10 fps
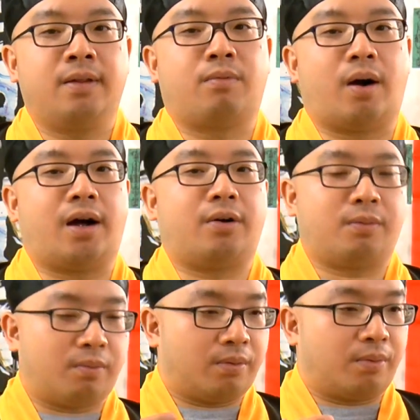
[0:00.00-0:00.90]

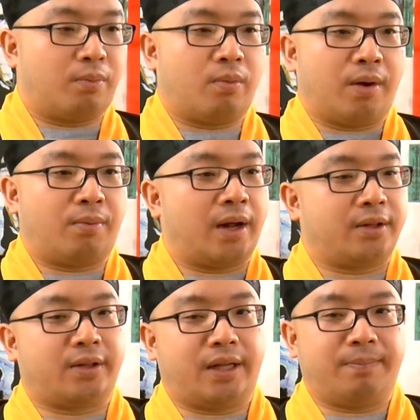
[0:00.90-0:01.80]
While
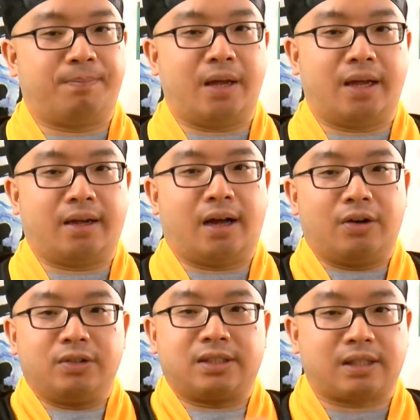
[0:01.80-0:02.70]
rather than being
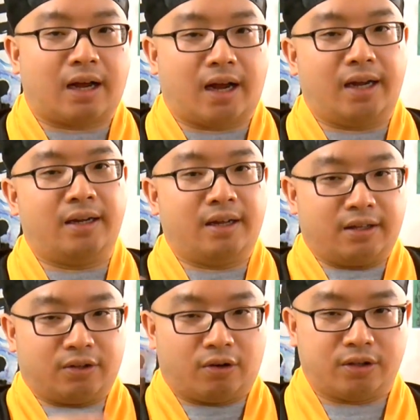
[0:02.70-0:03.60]
outside
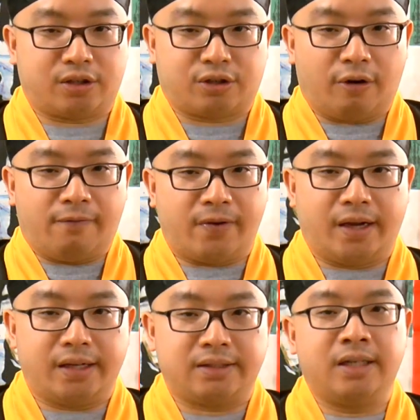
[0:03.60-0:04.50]
and on the
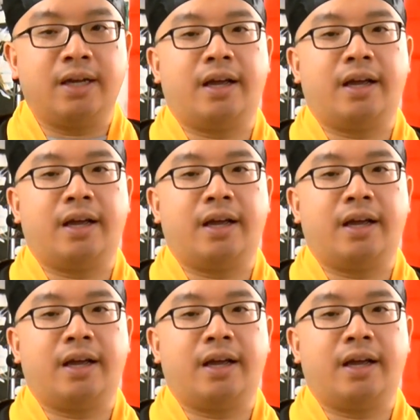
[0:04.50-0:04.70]
surface